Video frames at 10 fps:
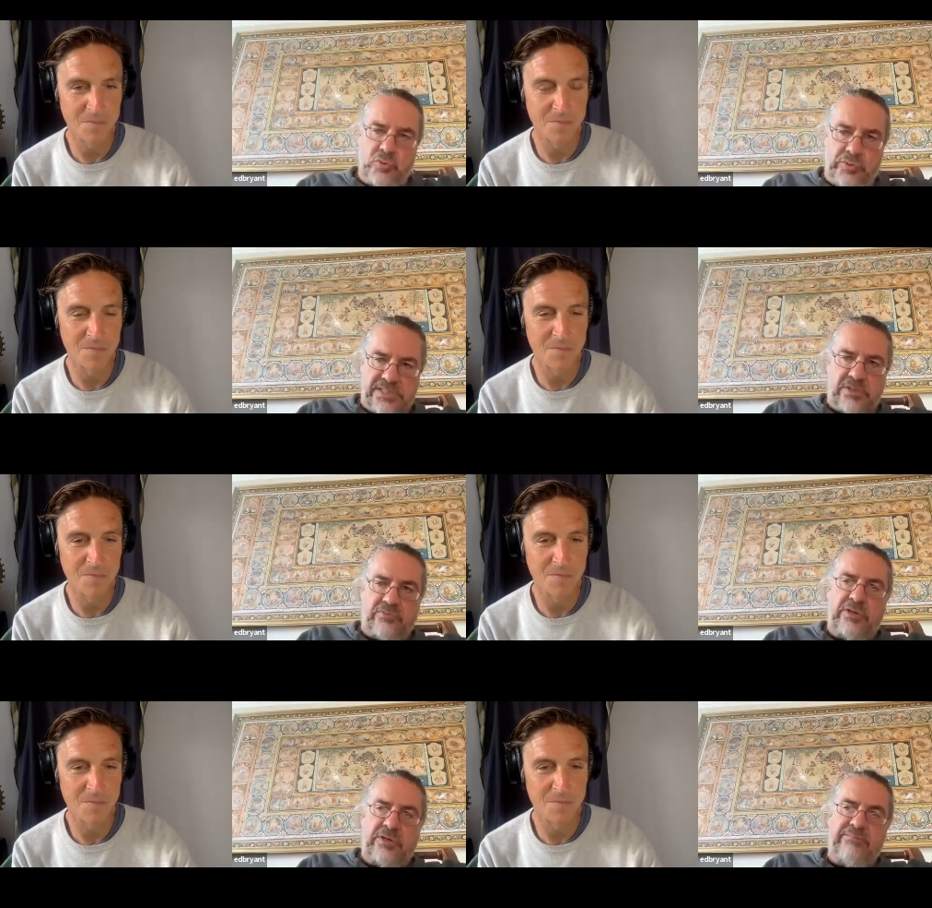Speaker 1: there's a
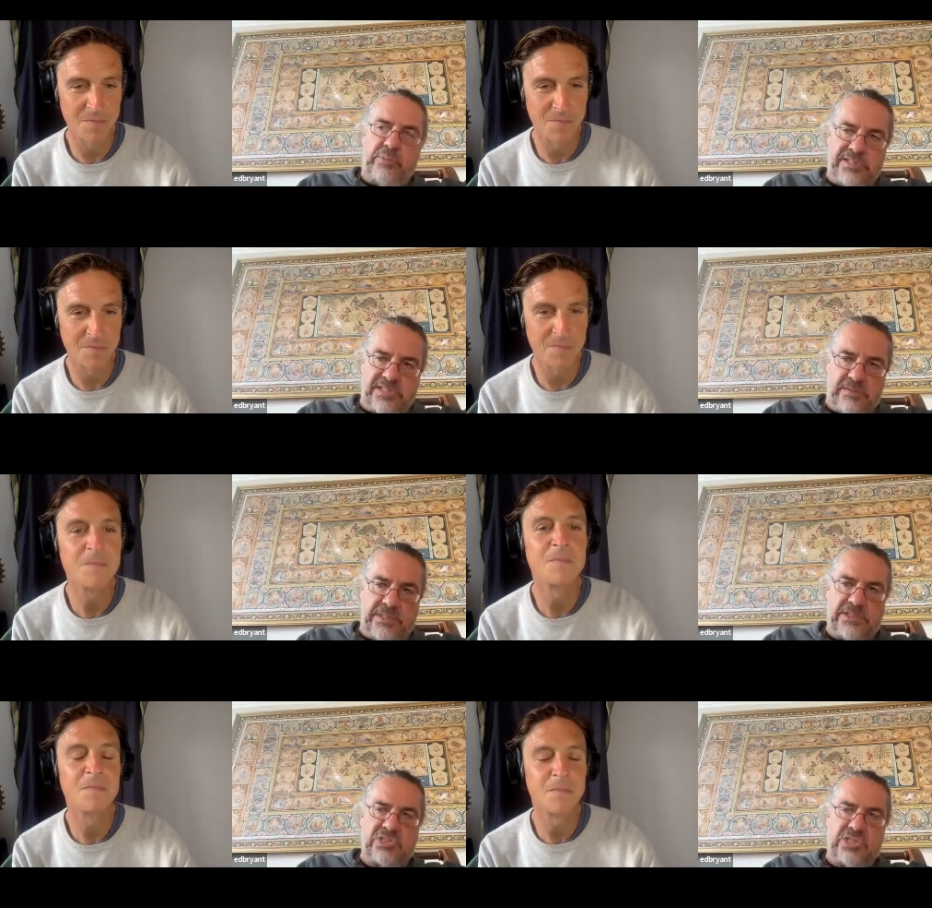threat of Buddhism
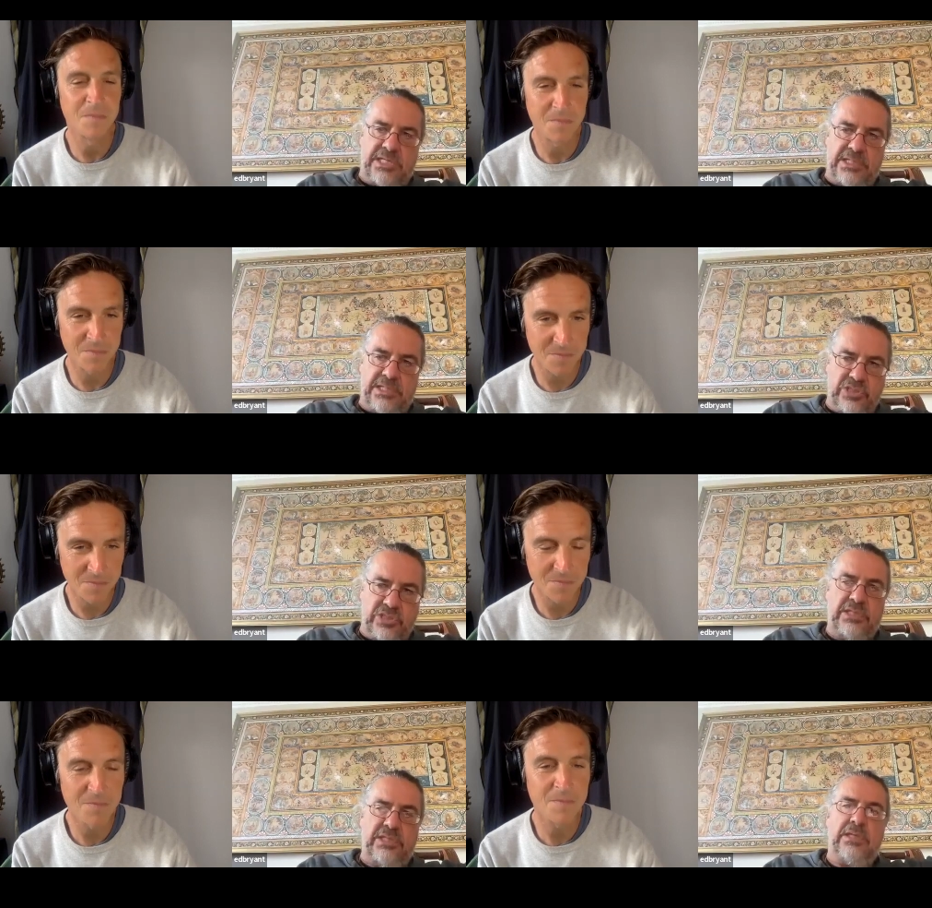that's challenging
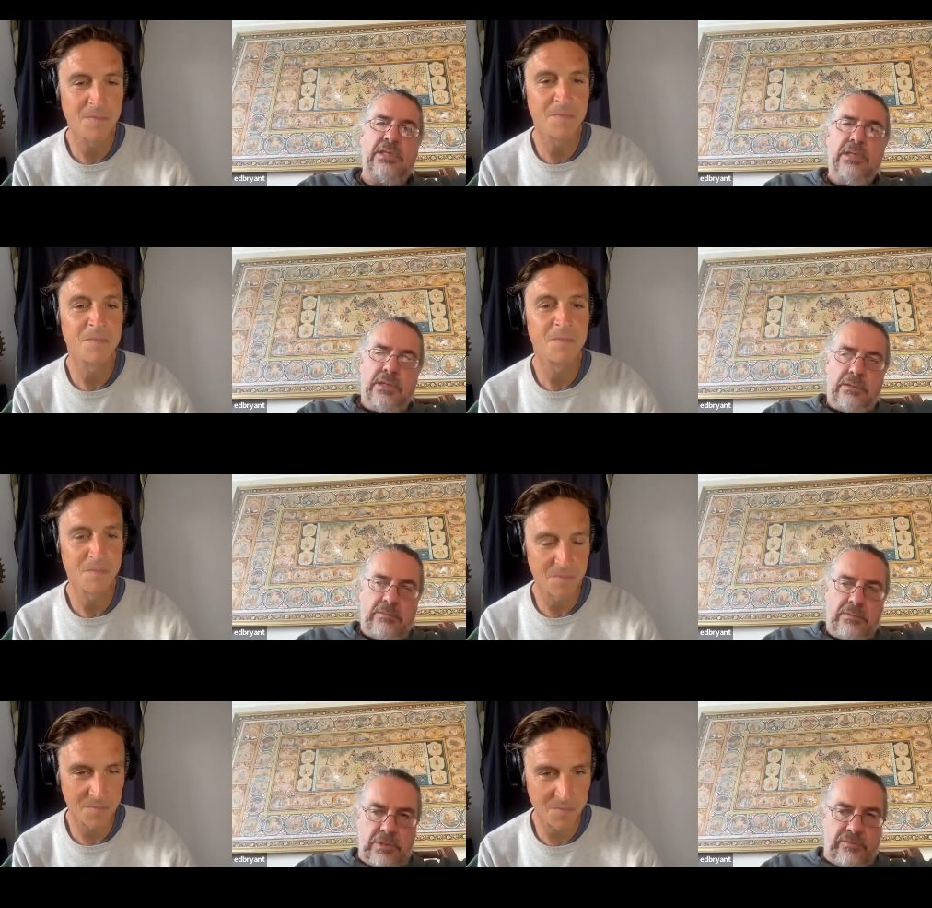the
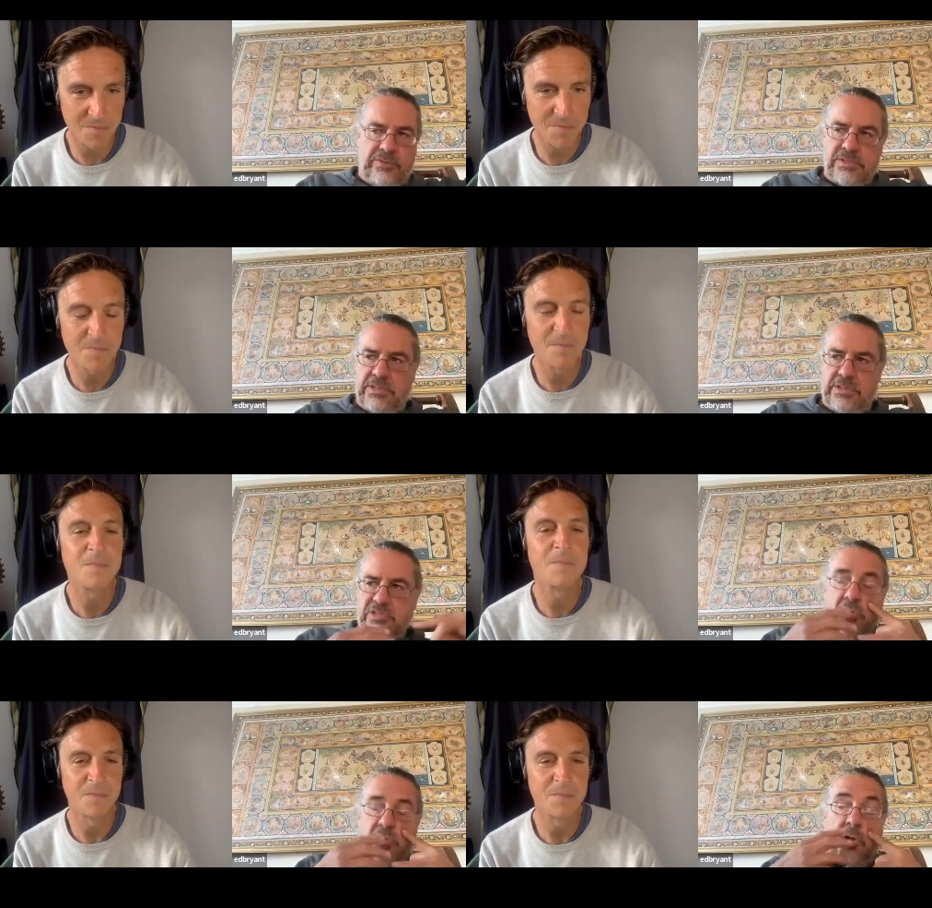you know, mm-hmm. the
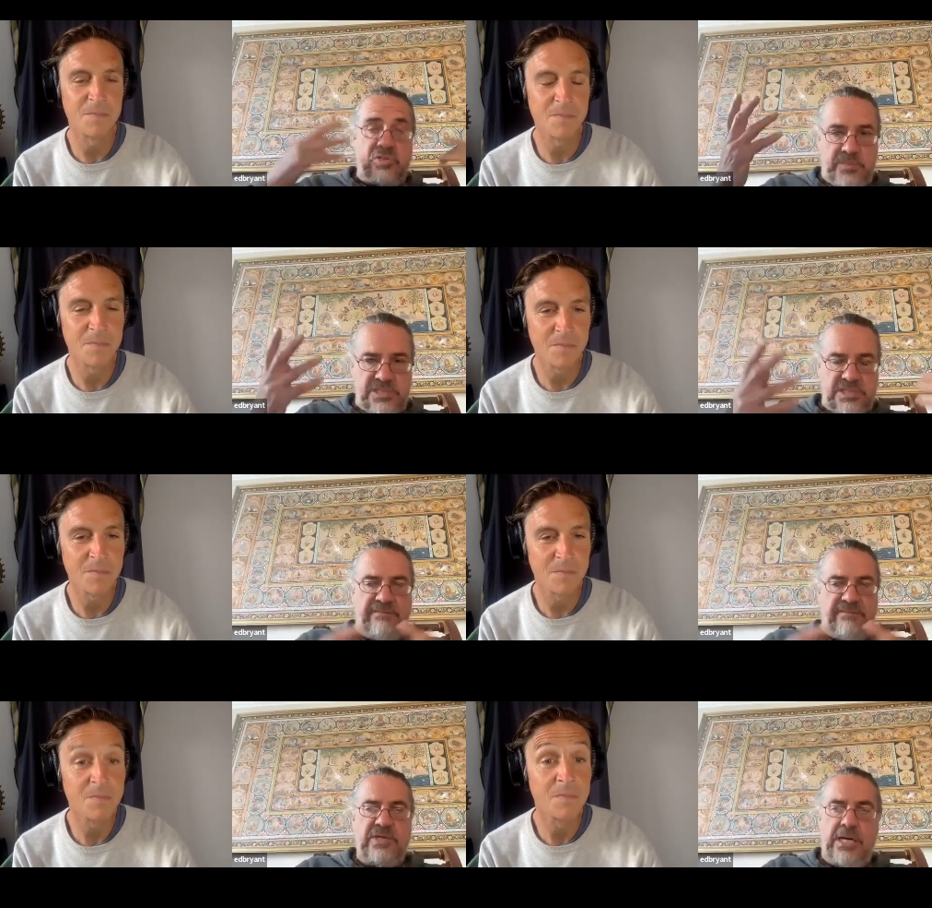an ultimacy
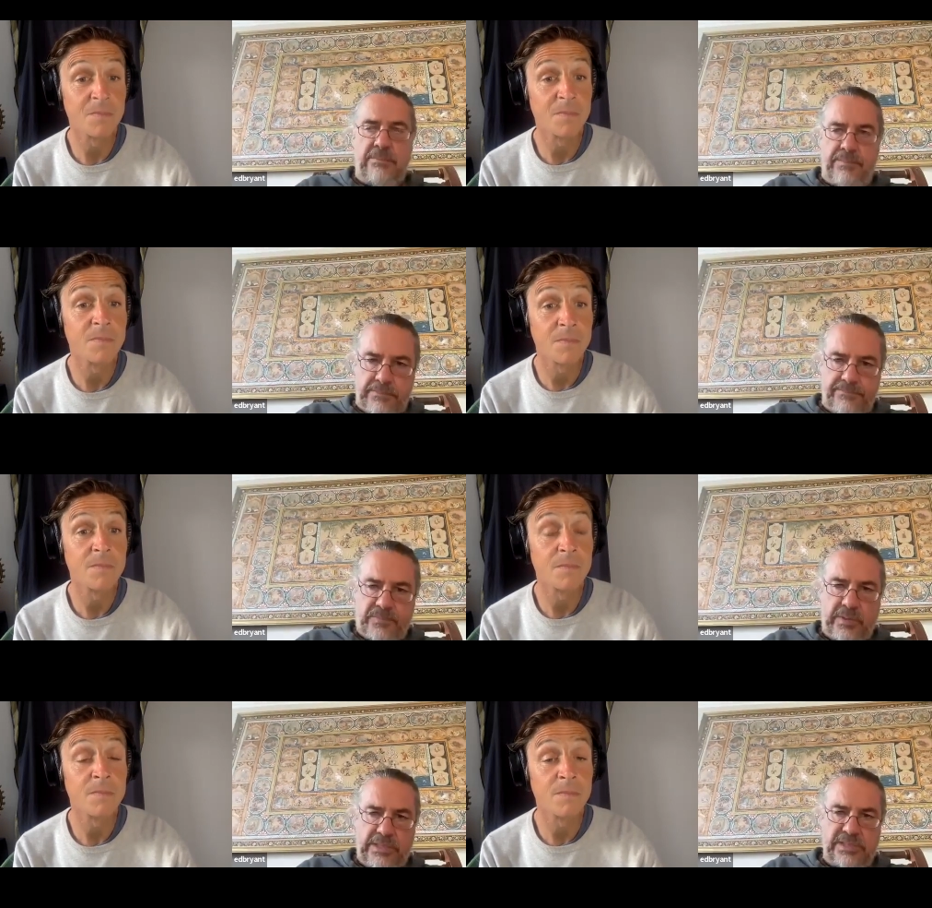of the Atman,
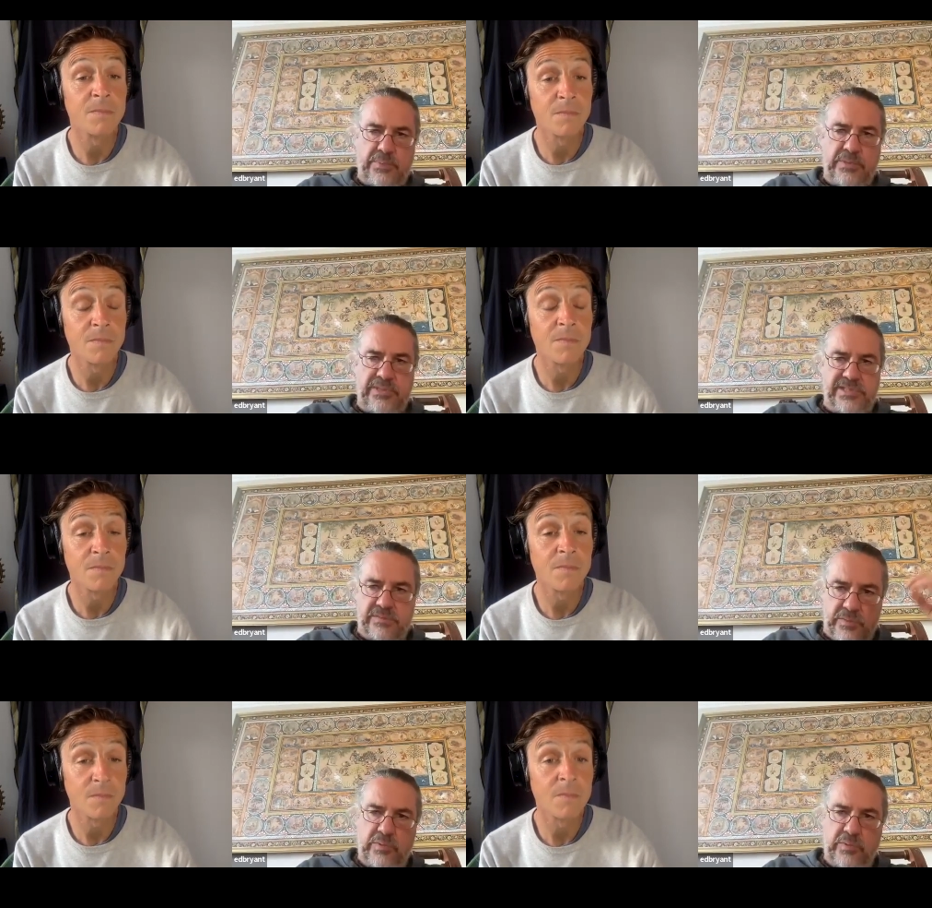right? Because Buddhism
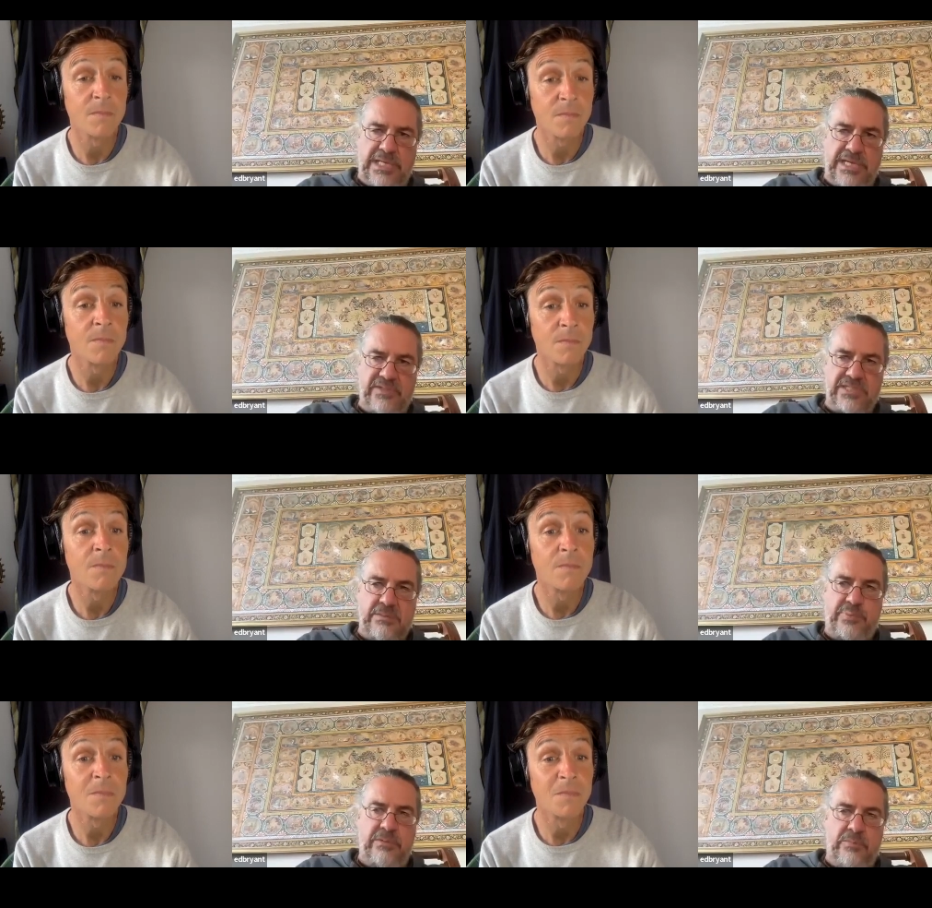we will have a
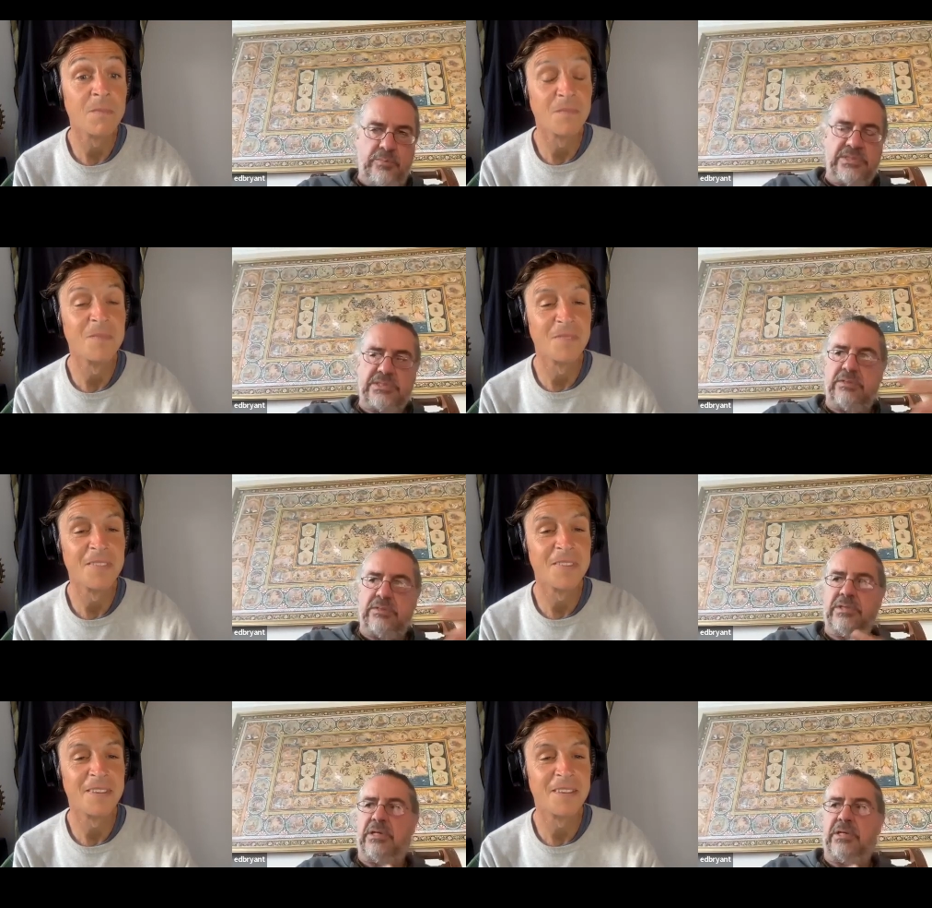temporary, momentary
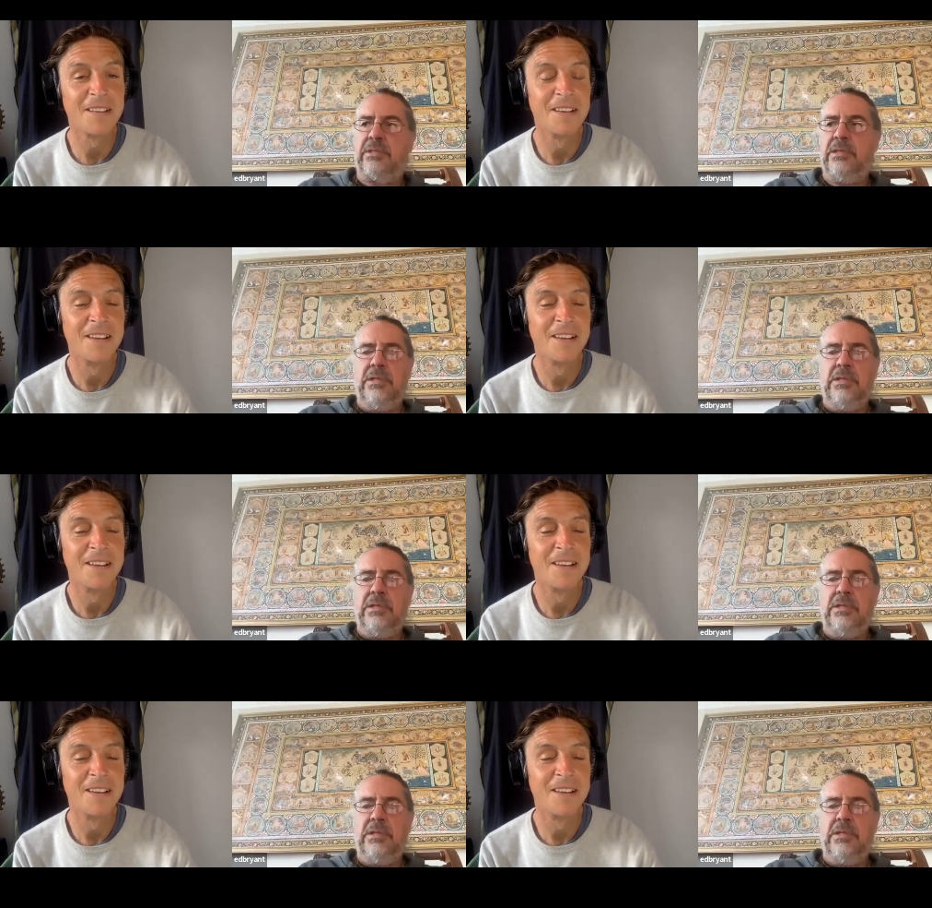Atman.